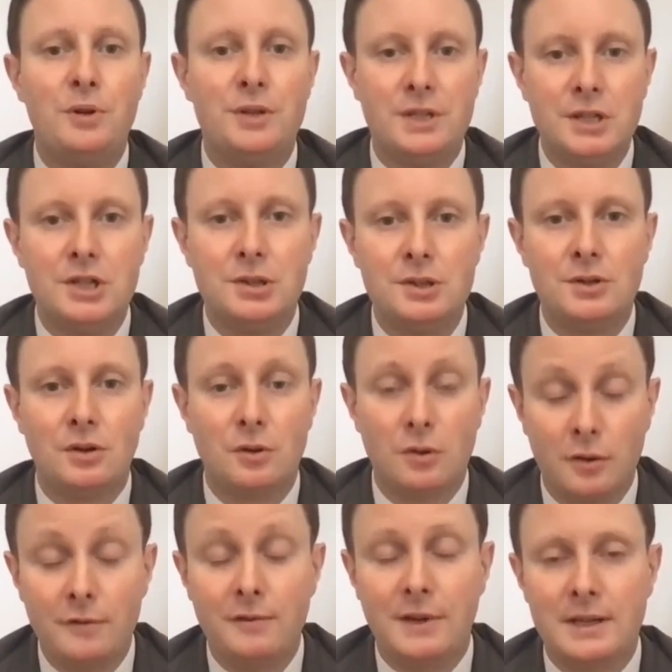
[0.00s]
oppositions or
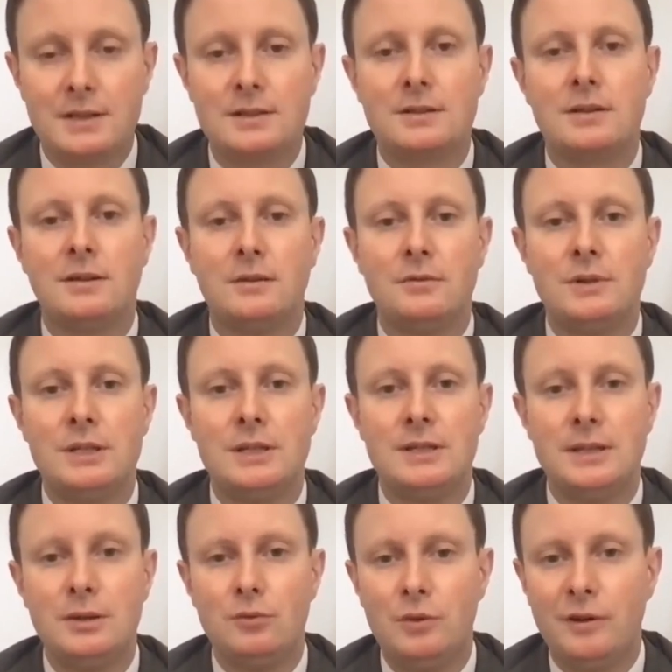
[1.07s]
conflicts
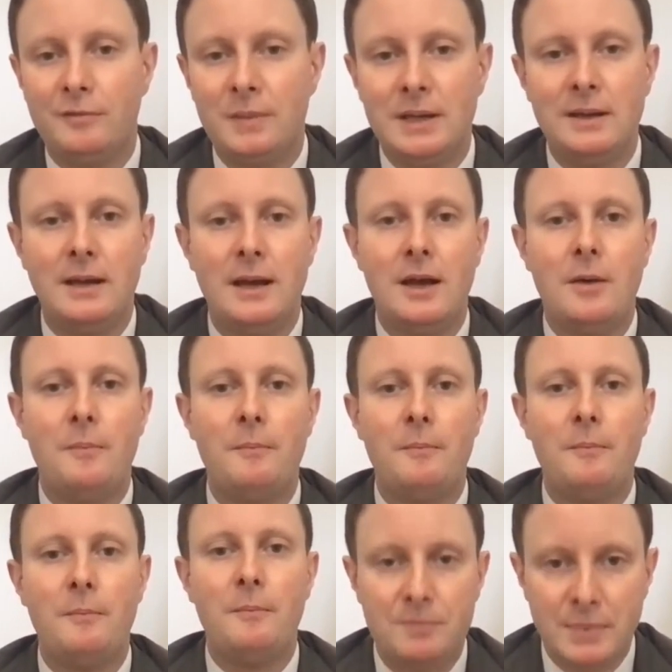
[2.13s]
within the EU would have been
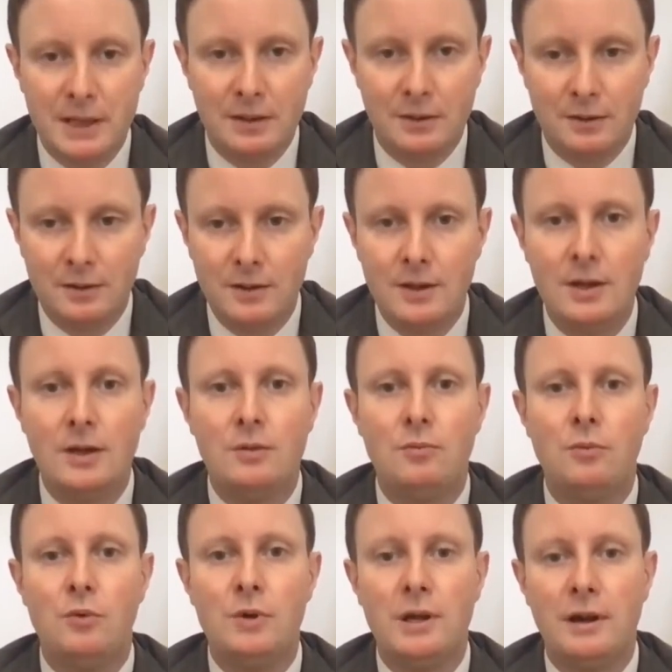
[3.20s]
much bigger.
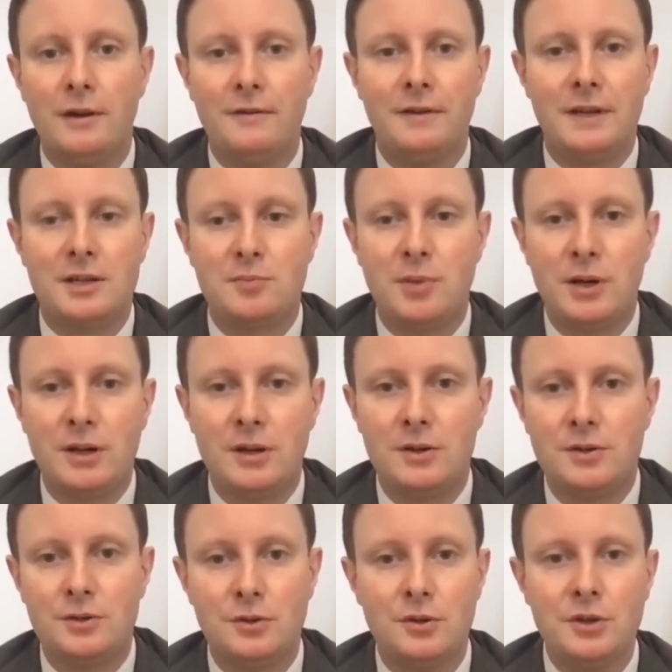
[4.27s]
We would have
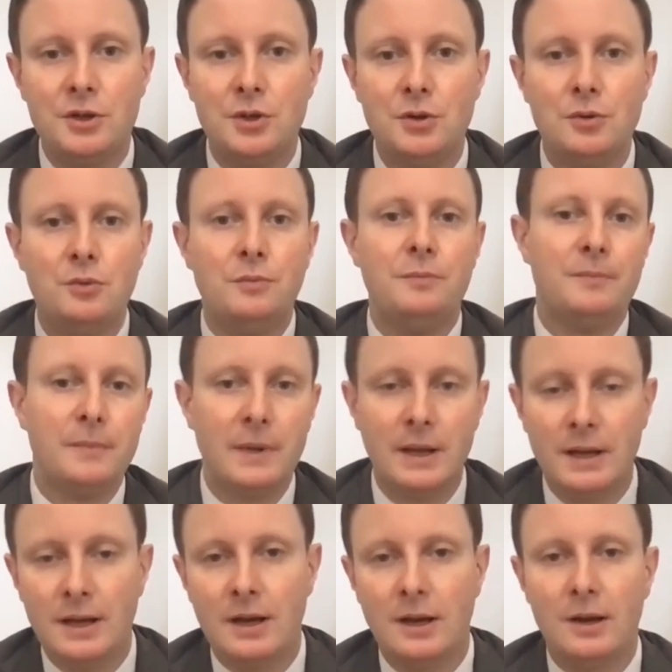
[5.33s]
experienced a new
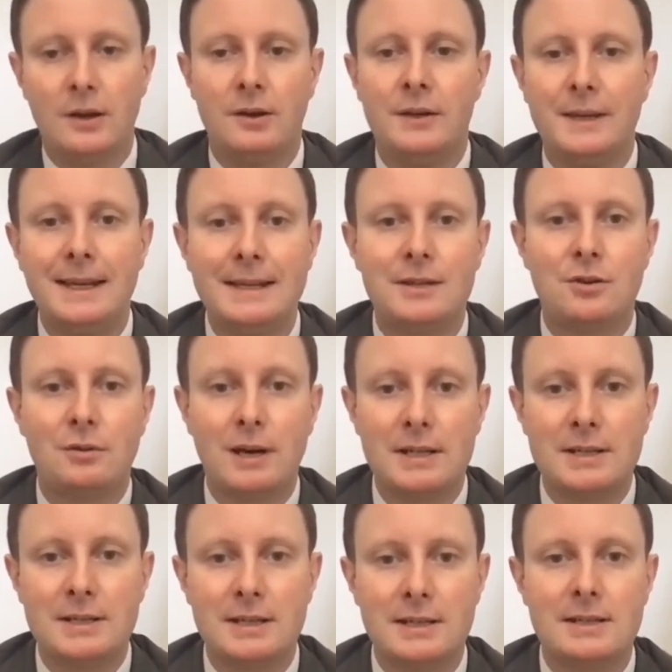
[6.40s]
debt
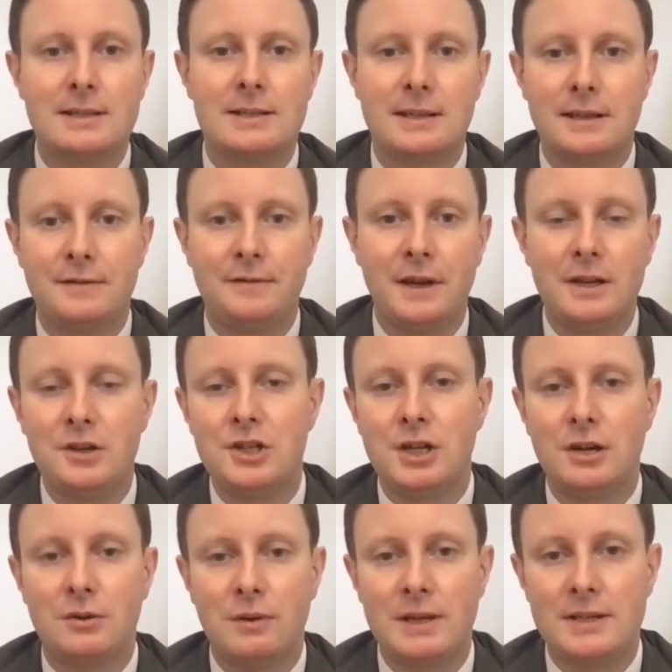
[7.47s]
crisis,
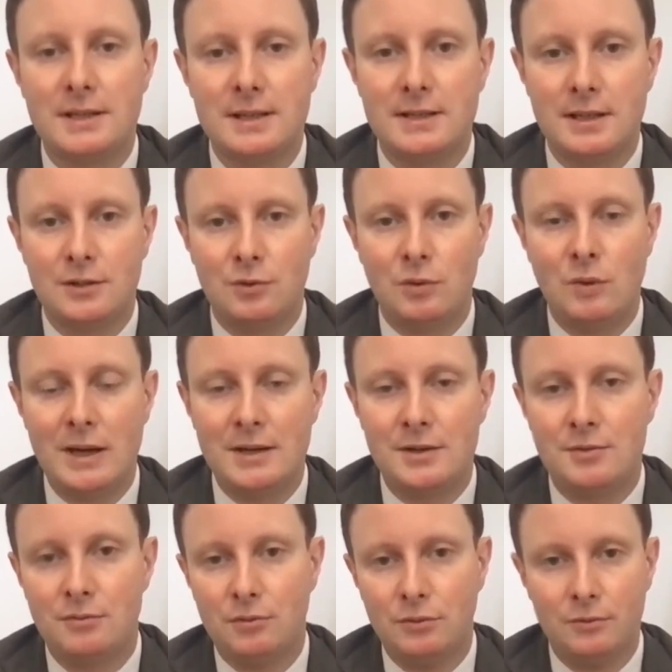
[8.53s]
financial crisis, as we went
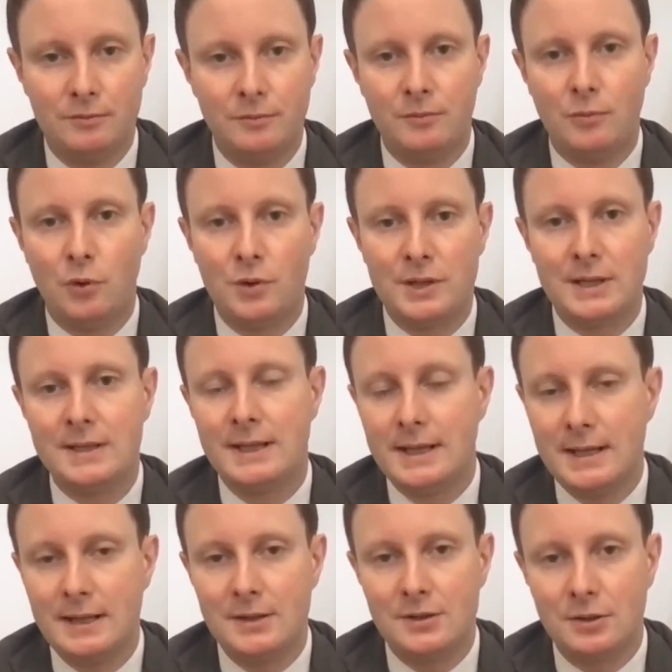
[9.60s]
through more than
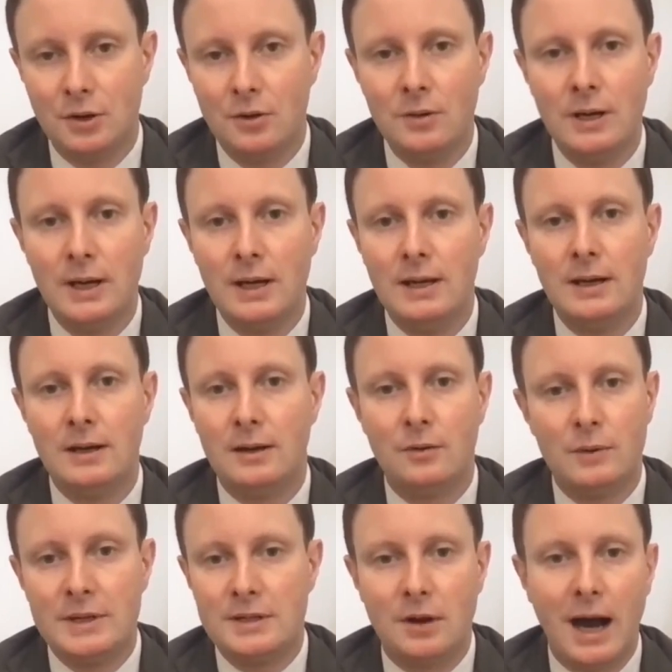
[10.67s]
10 years ago,
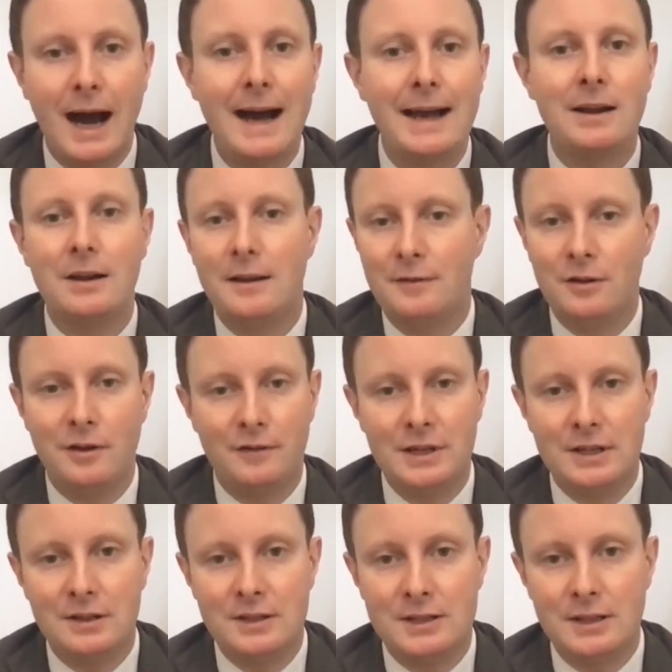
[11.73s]
with a higher level of
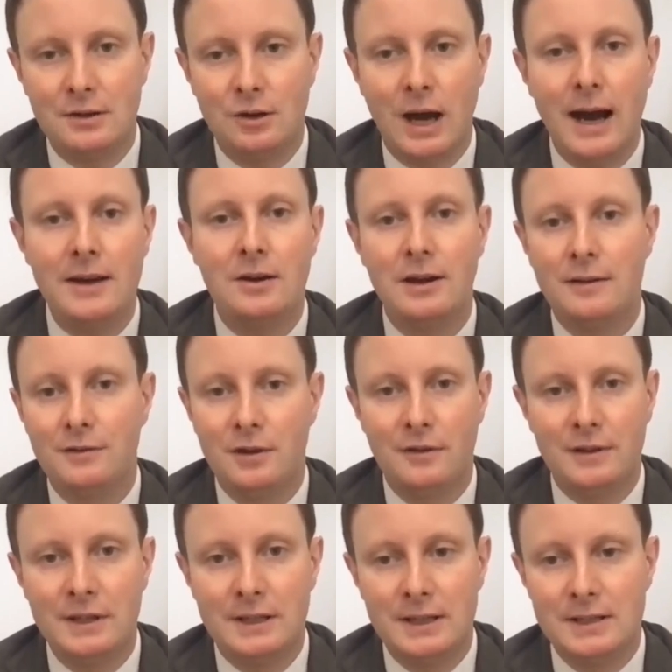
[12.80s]

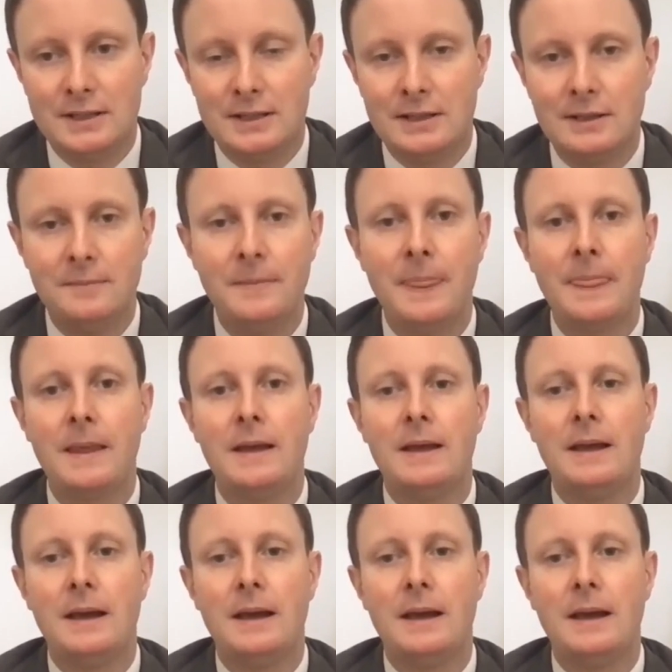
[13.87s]
intensity,